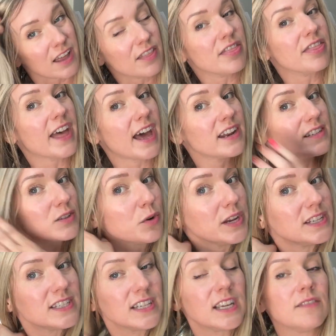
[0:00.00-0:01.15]
That is going
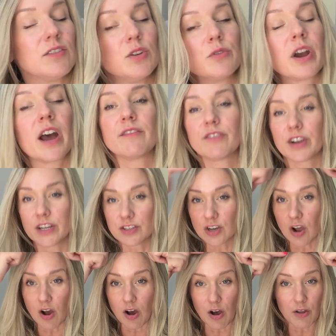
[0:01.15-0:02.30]
to give you coverage
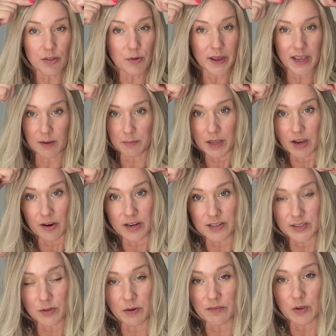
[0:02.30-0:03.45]
all the way up here. And so
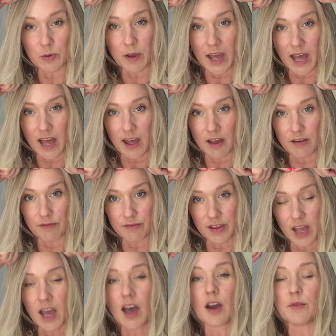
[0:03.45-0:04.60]
if you have
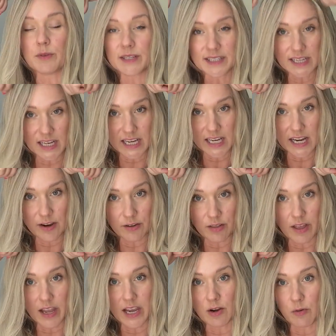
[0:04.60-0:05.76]
a receding
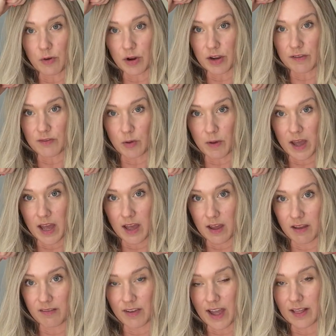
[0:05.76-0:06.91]
hairline, or if you have
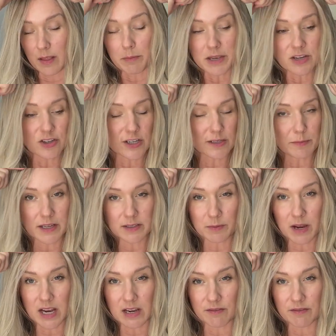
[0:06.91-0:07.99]
alopecia spots right in